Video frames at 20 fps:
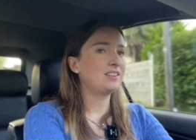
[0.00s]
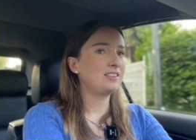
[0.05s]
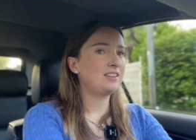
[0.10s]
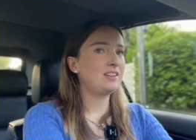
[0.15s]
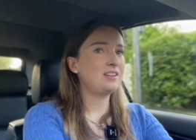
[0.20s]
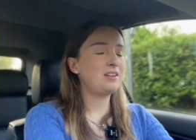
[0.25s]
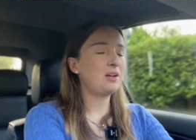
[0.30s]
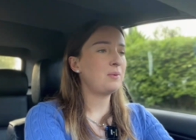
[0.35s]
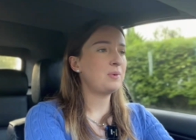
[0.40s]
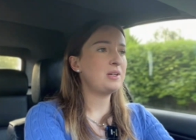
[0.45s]

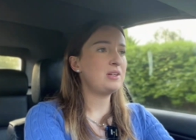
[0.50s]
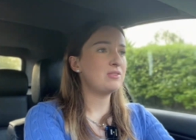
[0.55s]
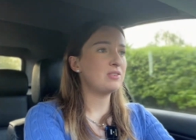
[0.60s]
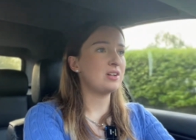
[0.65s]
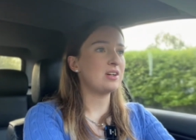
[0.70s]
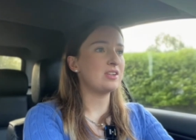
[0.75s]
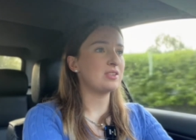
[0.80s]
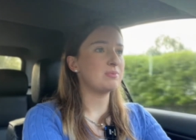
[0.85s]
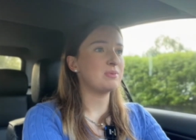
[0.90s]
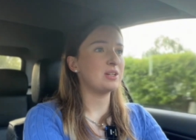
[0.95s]
no one even
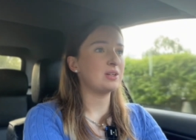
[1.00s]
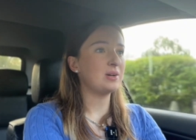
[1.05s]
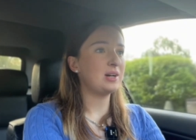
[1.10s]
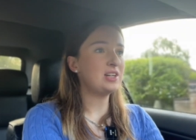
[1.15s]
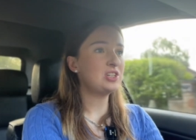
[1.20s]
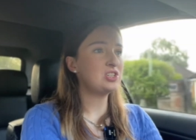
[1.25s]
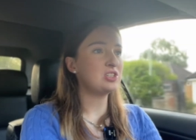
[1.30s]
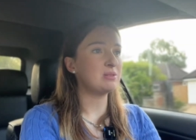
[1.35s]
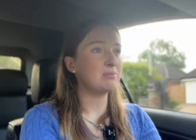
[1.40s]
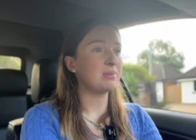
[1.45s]
asked me a
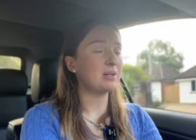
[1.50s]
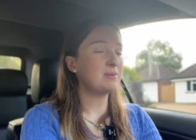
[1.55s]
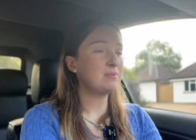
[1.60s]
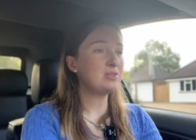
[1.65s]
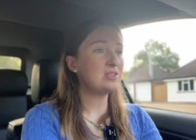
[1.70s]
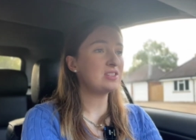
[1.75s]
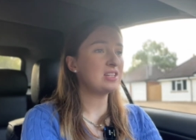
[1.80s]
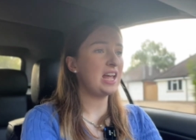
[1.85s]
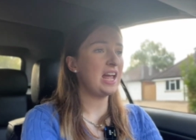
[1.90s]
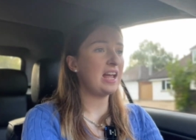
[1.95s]
question, but I'm
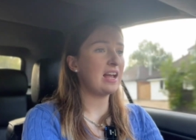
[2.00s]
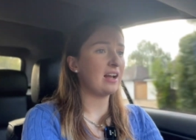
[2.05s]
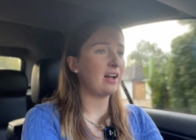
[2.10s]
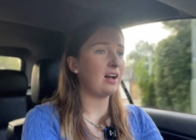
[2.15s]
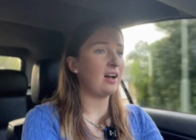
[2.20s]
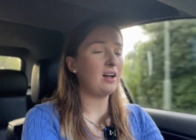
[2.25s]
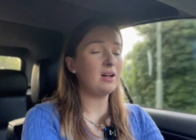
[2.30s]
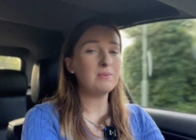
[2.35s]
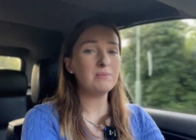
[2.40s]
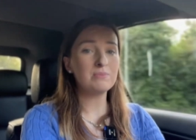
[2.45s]
just saying
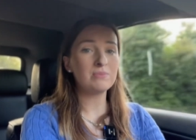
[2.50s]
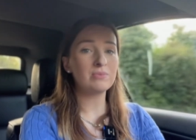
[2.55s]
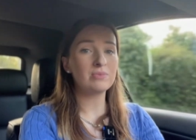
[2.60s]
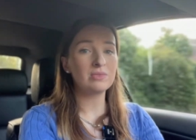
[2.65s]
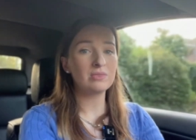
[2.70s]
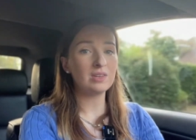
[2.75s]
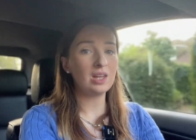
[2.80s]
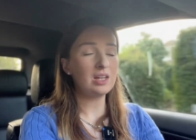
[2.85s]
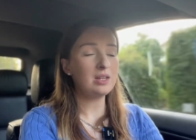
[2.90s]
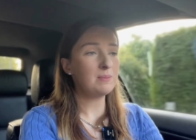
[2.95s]
I'm
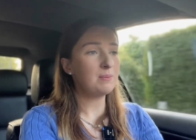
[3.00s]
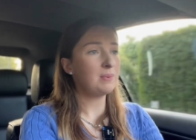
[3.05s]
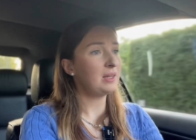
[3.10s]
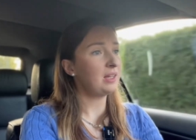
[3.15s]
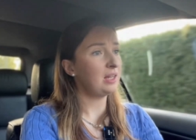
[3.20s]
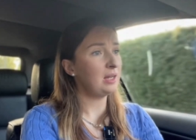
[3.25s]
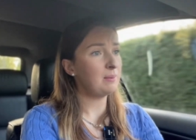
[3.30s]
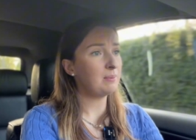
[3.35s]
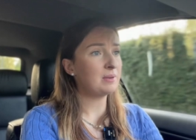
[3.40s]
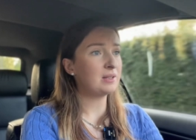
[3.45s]
going to be
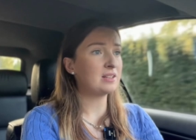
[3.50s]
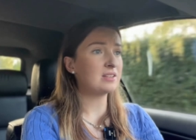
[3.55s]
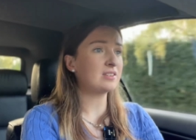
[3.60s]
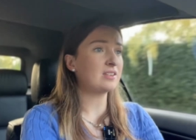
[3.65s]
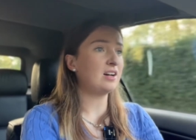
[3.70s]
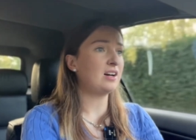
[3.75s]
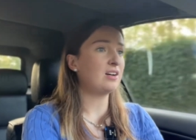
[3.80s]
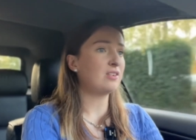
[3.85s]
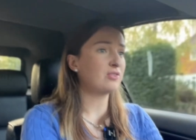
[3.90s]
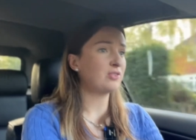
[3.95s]
keeping this
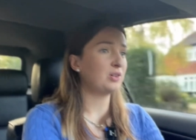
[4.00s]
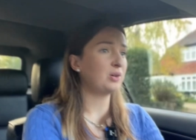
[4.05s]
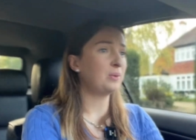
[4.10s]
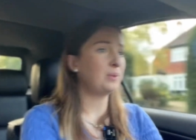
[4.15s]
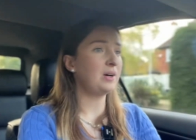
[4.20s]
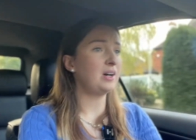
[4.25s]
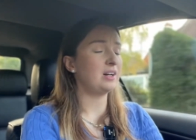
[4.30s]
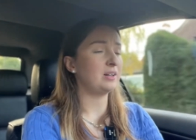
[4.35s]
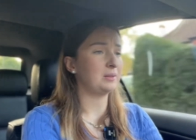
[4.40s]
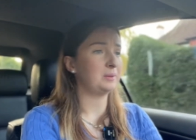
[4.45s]
car for a
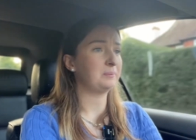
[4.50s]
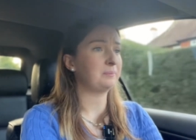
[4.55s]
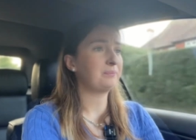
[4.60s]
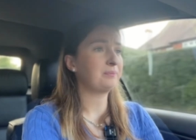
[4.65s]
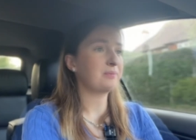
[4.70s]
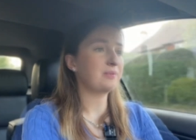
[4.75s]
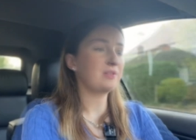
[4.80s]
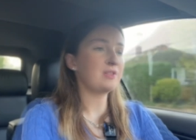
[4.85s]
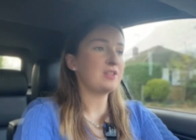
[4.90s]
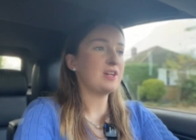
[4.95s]
while.
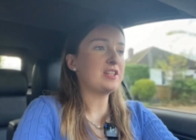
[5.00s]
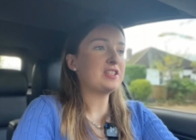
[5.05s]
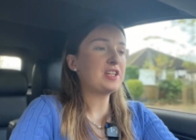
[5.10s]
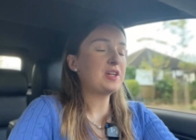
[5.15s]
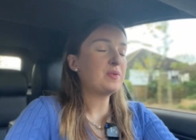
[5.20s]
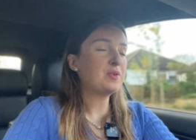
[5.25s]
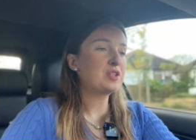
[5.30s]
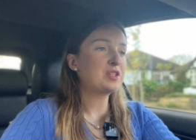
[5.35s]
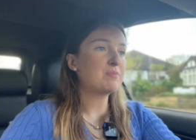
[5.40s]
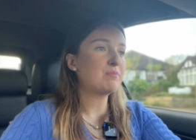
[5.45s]
I don't
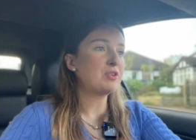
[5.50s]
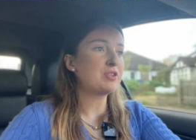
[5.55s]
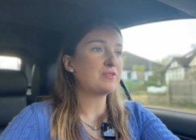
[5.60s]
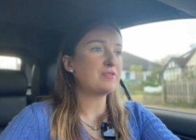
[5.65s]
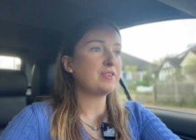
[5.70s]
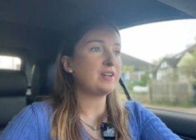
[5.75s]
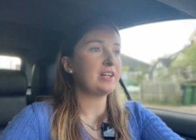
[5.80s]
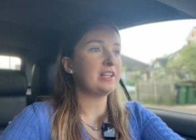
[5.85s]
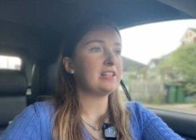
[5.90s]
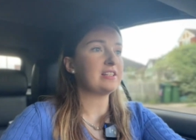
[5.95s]
want to
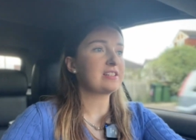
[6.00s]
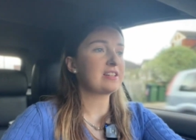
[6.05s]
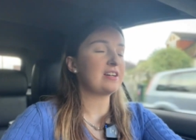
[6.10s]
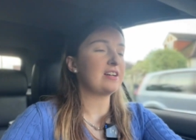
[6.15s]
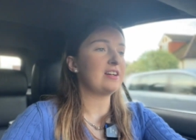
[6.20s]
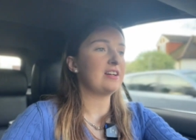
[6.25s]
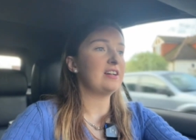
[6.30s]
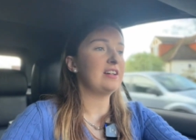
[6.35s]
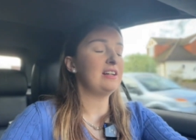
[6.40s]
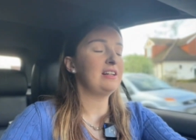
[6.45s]
modify this
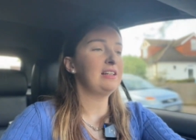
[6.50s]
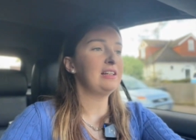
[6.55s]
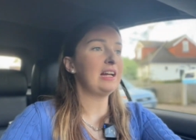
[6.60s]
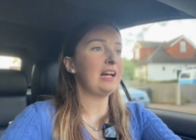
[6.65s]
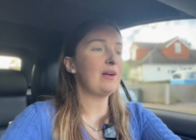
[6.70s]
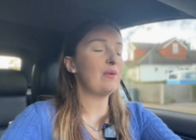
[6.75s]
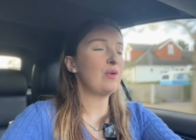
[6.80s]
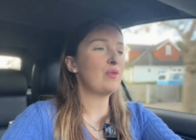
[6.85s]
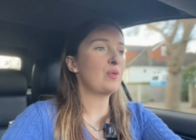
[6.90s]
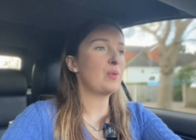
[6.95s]
car.
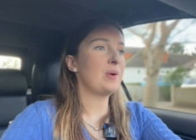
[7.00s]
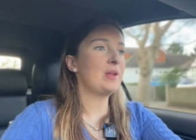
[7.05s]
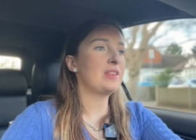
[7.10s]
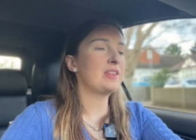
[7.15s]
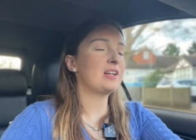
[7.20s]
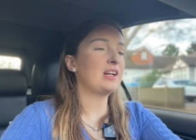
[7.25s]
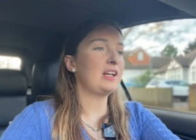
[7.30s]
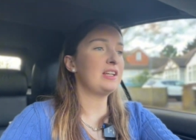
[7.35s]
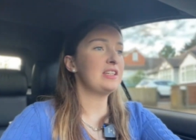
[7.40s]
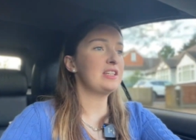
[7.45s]
However, one
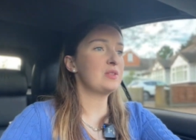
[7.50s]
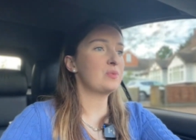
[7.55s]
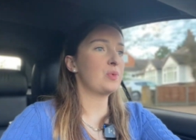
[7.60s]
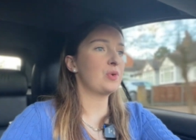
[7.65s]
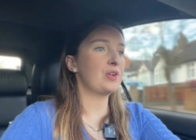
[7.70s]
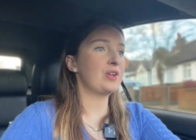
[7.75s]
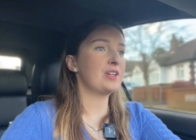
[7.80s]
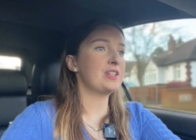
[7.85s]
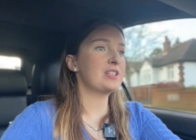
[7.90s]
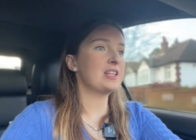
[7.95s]
thing I did
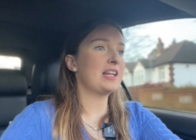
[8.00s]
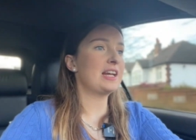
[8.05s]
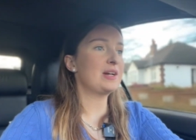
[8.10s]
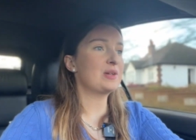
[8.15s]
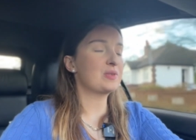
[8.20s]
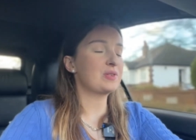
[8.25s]
want is a louder